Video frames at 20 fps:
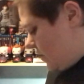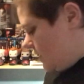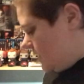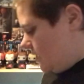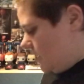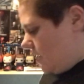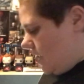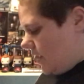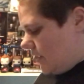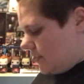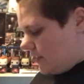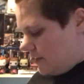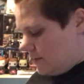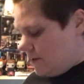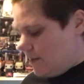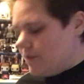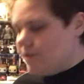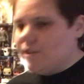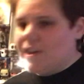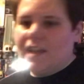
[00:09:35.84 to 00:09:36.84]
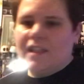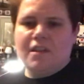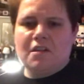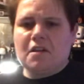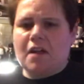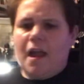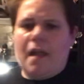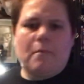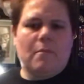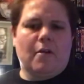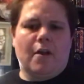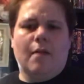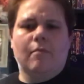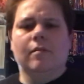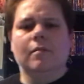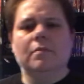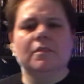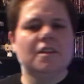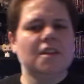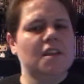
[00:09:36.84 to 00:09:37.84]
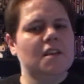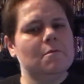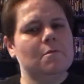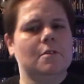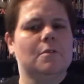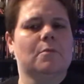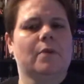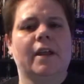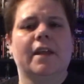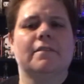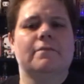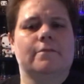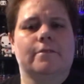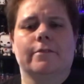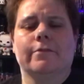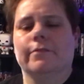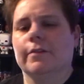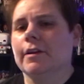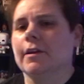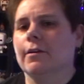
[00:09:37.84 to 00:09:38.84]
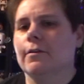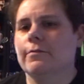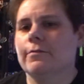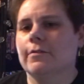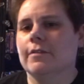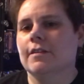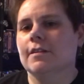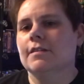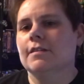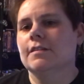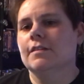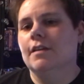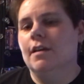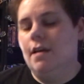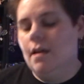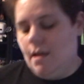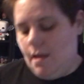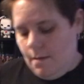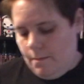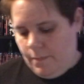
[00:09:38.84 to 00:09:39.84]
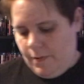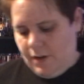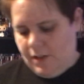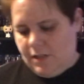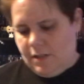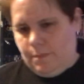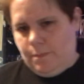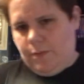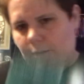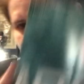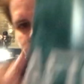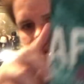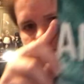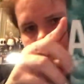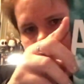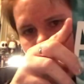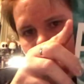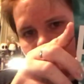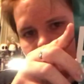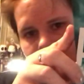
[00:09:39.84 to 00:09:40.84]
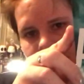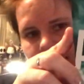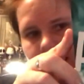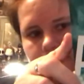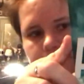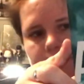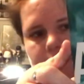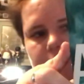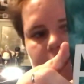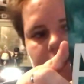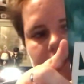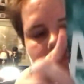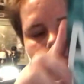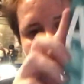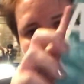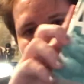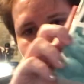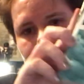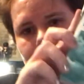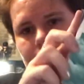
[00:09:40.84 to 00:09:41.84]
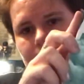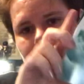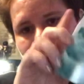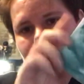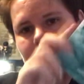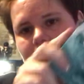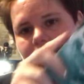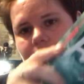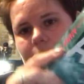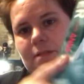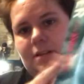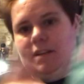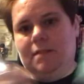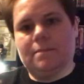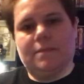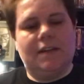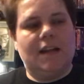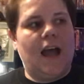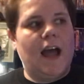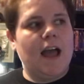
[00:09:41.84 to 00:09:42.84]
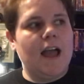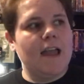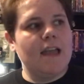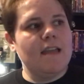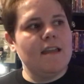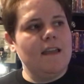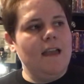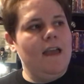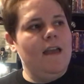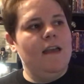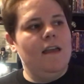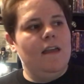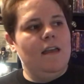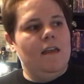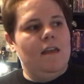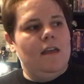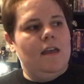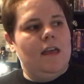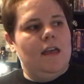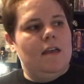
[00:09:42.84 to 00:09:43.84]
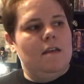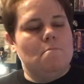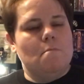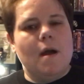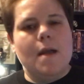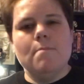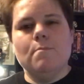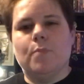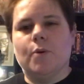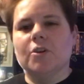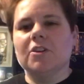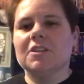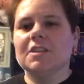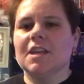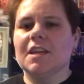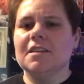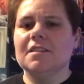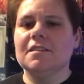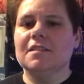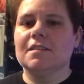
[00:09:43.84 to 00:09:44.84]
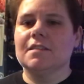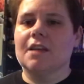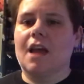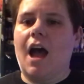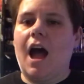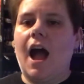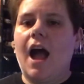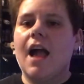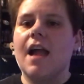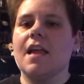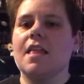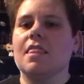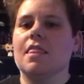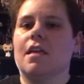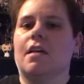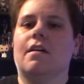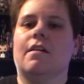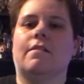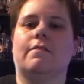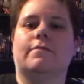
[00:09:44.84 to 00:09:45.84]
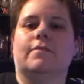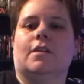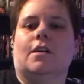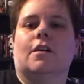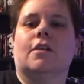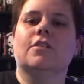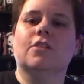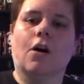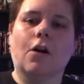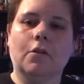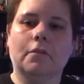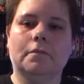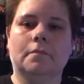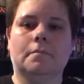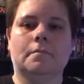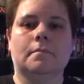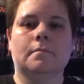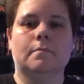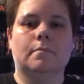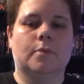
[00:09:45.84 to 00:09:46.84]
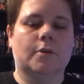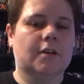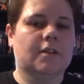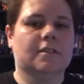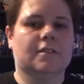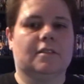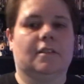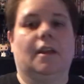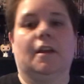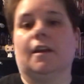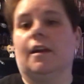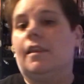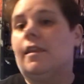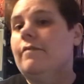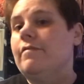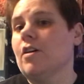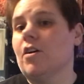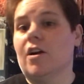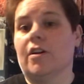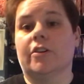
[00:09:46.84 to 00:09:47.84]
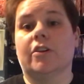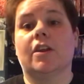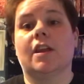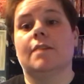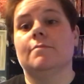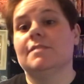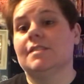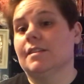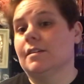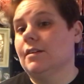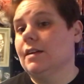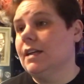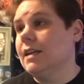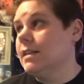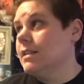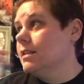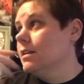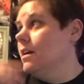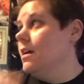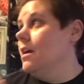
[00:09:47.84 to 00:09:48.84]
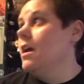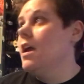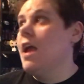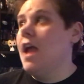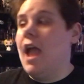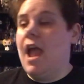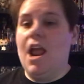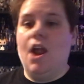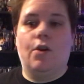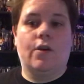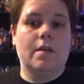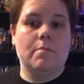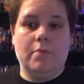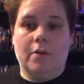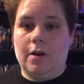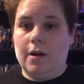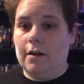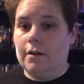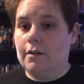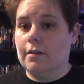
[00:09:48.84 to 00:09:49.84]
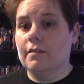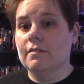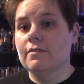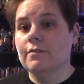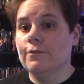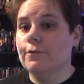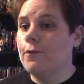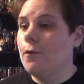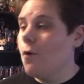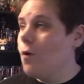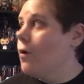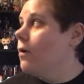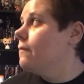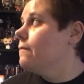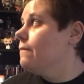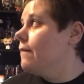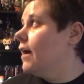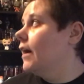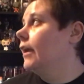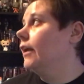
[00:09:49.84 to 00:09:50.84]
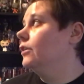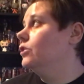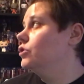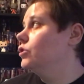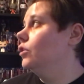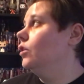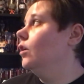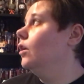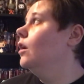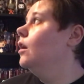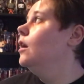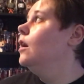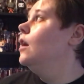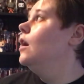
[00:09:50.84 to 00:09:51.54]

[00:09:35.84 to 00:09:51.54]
this, because I saw the trailer. I probably will wait for video for this, but it's a book called After. Don't know too much about it, but my book taste, I love young adult books. Like, I love the Hunger Games series, Harry Potter, for fucking sure.